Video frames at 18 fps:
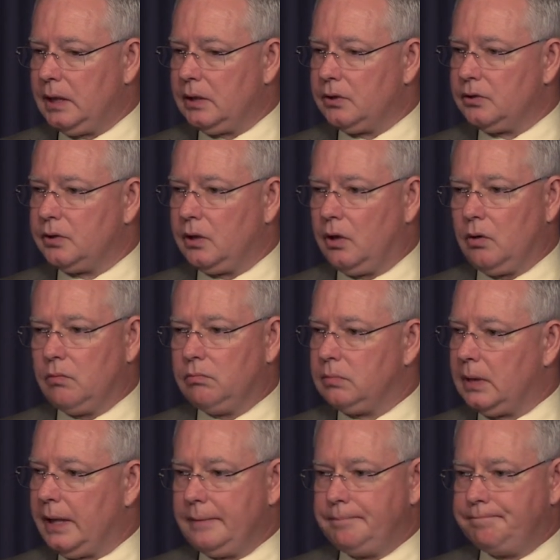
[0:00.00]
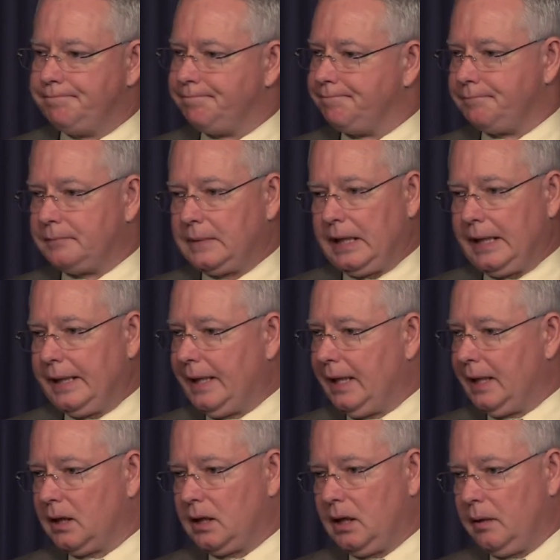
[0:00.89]
So I
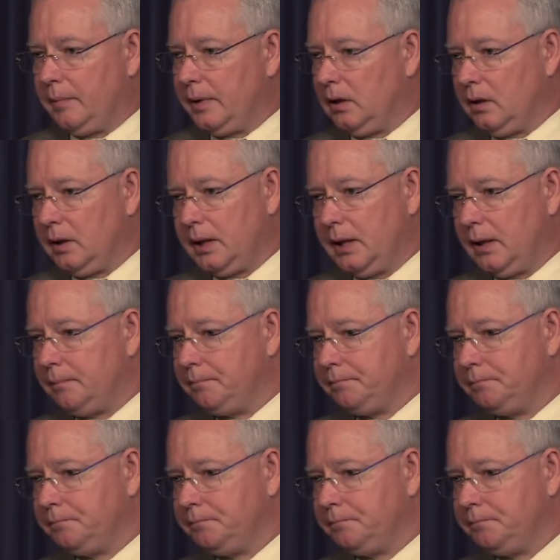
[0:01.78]
can't comment on that.